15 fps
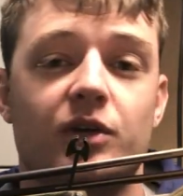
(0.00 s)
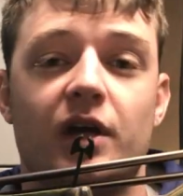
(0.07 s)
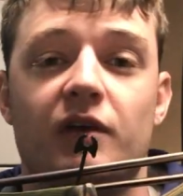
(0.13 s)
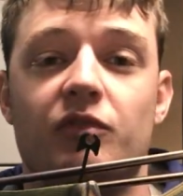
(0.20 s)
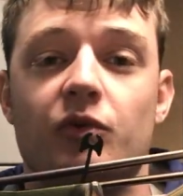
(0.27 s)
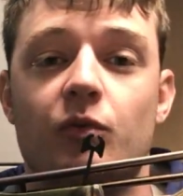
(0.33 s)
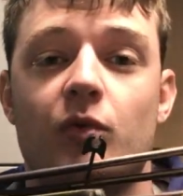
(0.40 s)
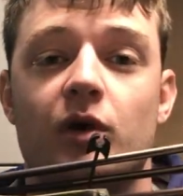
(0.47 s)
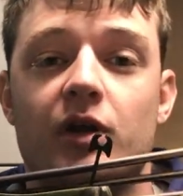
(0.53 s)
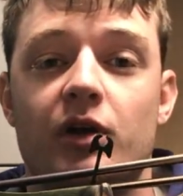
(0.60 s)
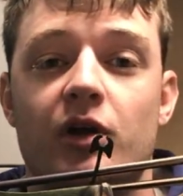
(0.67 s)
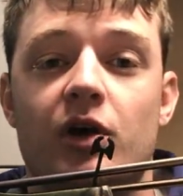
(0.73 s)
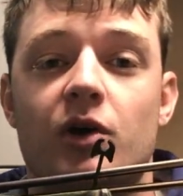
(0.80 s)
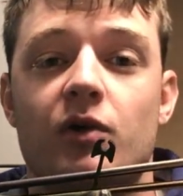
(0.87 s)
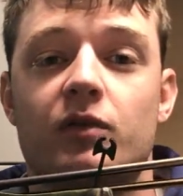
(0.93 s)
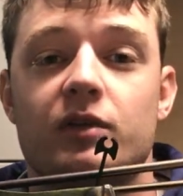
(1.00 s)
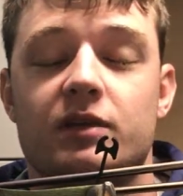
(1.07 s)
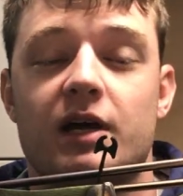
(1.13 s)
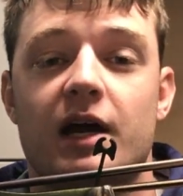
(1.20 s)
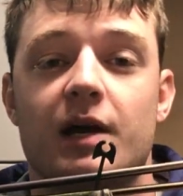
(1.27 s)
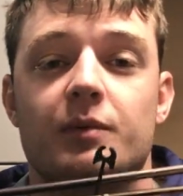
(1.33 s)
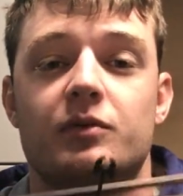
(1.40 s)
If you want to know the
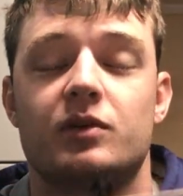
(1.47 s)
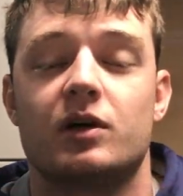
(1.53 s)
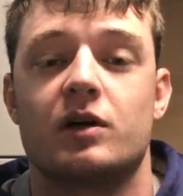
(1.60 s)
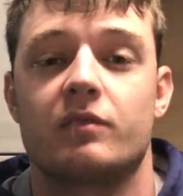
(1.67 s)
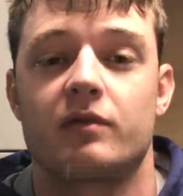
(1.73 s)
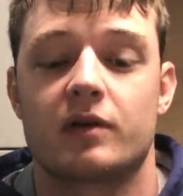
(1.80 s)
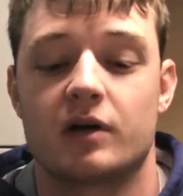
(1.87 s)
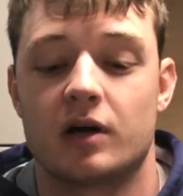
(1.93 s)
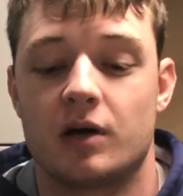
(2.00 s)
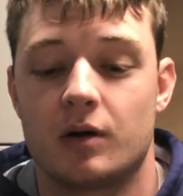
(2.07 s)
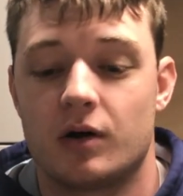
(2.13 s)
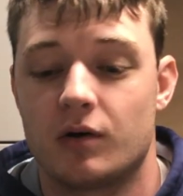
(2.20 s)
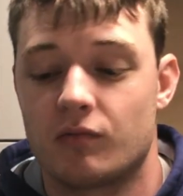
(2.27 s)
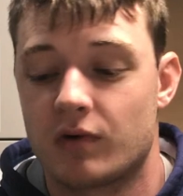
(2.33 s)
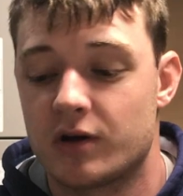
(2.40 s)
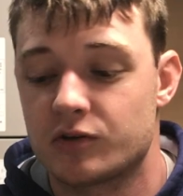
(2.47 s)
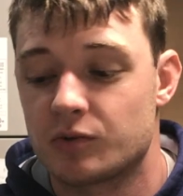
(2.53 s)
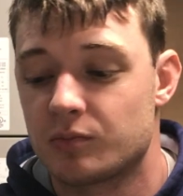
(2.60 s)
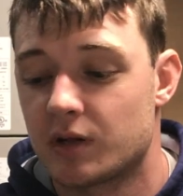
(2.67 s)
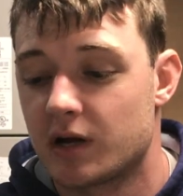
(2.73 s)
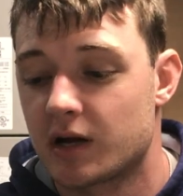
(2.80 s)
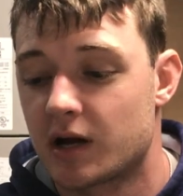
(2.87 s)
types of riser
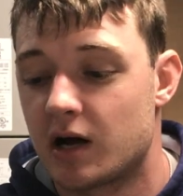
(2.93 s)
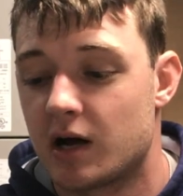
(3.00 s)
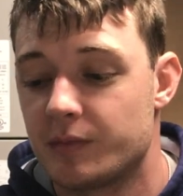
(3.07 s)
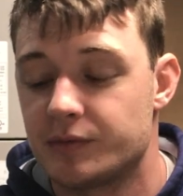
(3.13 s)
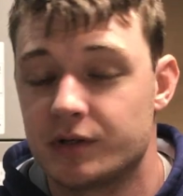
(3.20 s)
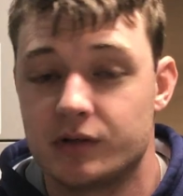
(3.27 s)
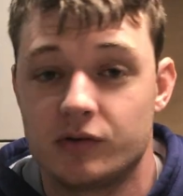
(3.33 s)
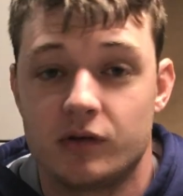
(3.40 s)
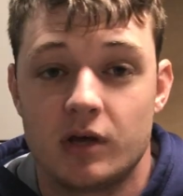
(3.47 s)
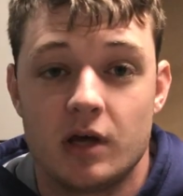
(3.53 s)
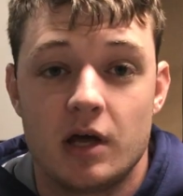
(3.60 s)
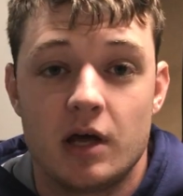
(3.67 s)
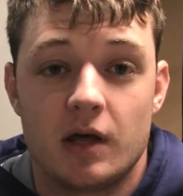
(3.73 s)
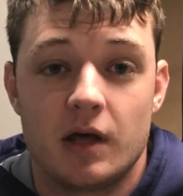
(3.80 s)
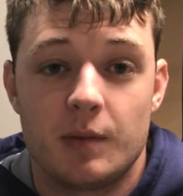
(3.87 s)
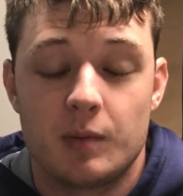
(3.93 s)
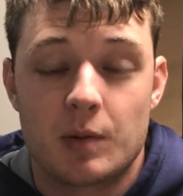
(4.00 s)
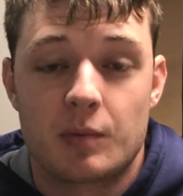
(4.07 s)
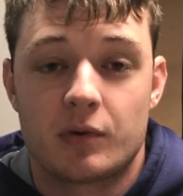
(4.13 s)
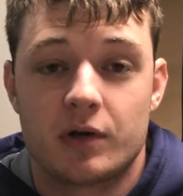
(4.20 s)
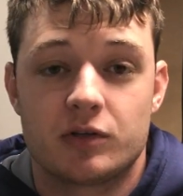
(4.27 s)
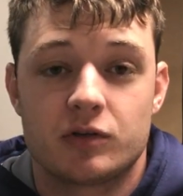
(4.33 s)
block options, hit me
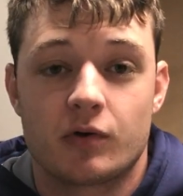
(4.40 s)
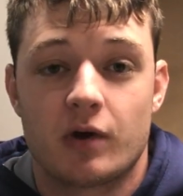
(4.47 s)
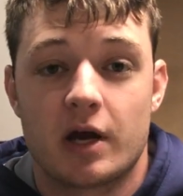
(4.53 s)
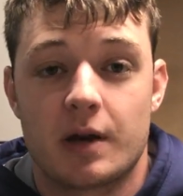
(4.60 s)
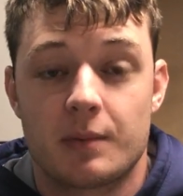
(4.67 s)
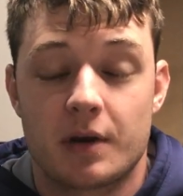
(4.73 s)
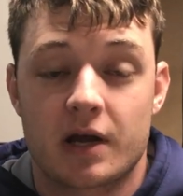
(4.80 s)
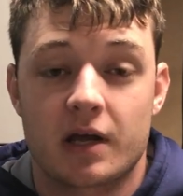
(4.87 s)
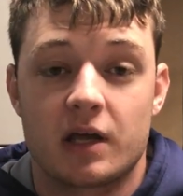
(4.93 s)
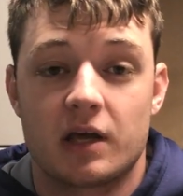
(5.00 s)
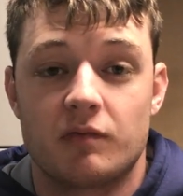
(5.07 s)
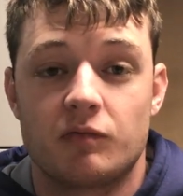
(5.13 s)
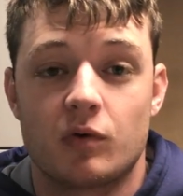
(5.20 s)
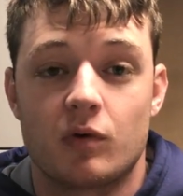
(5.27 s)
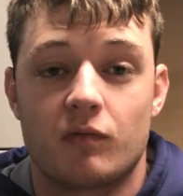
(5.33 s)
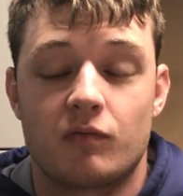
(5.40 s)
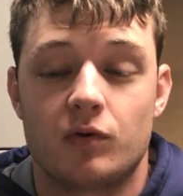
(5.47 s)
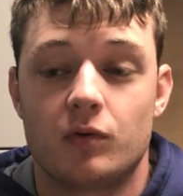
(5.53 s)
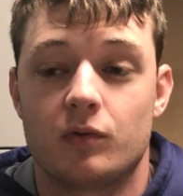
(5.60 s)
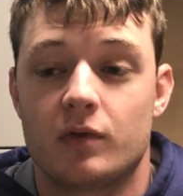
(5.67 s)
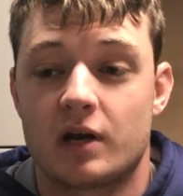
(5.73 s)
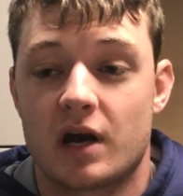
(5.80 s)
up on Instagram, and I can give you a
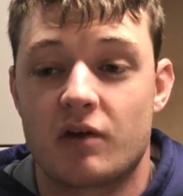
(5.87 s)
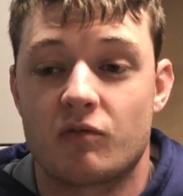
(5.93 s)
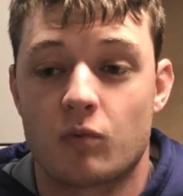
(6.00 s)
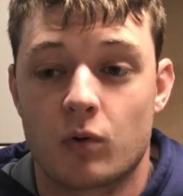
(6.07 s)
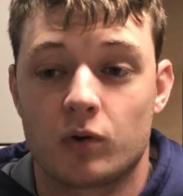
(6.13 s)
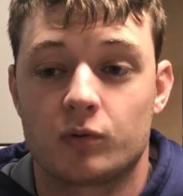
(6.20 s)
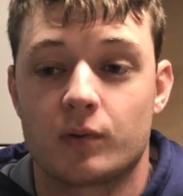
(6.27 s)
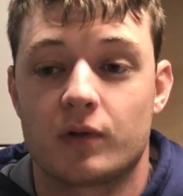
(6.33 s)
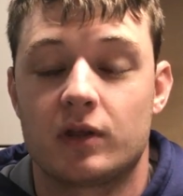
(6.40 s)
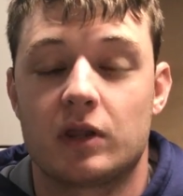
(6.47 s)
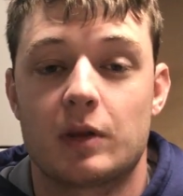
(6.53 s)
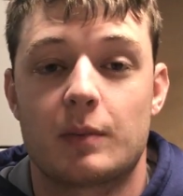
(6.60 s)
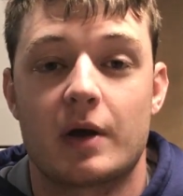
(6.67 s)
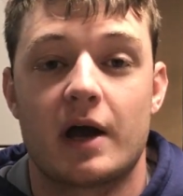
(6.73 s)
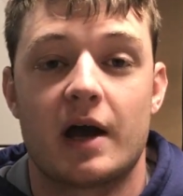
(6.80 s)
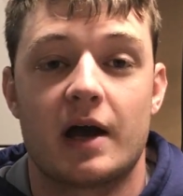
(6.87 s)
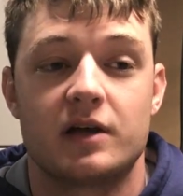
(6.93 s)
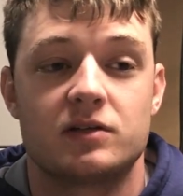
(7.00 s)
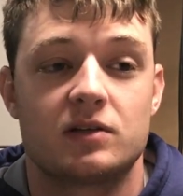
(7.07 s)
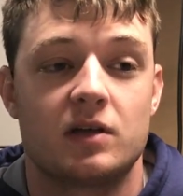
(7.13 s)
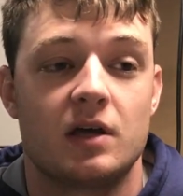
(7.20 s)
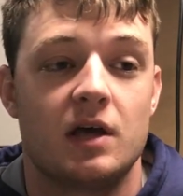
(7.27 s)
few that I've worked with in the
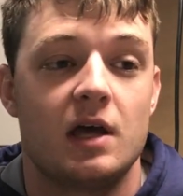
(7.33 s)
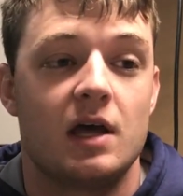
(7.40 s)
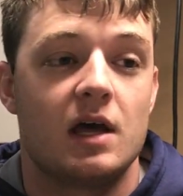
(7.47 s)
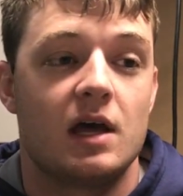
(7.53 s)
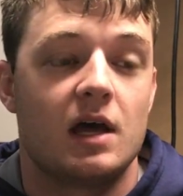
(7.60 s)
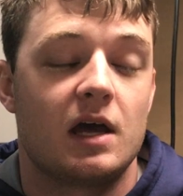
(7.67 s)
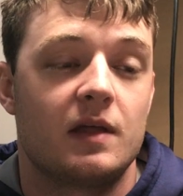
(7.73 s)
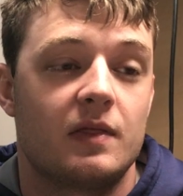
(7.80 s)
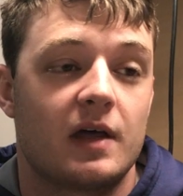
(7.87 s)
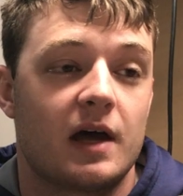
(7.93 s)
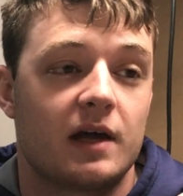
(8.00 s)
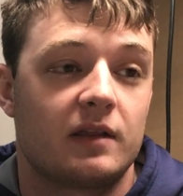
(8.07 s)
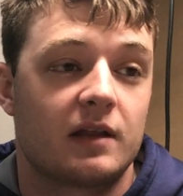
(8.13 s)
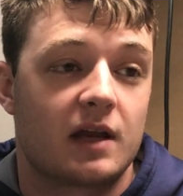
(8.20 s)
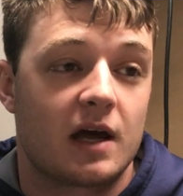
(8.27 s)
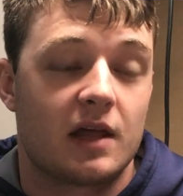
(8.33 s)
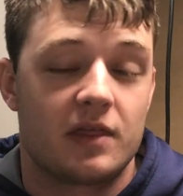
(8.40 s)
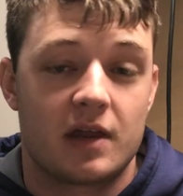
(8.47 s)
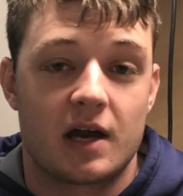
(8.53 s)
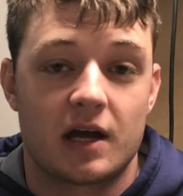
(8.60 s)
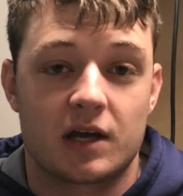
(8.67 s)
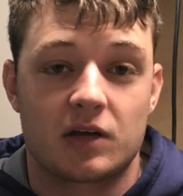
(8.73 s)
past, and that
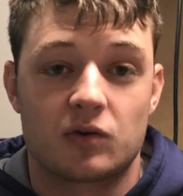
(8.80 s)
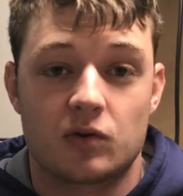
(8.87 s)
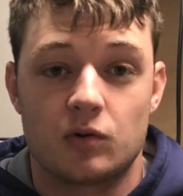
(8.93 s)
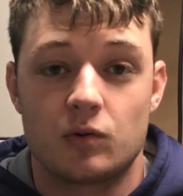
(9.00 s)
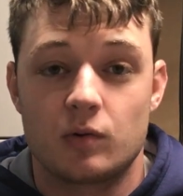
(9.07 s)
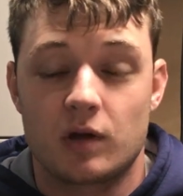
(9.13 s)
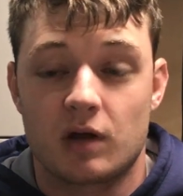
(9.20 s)
I can do.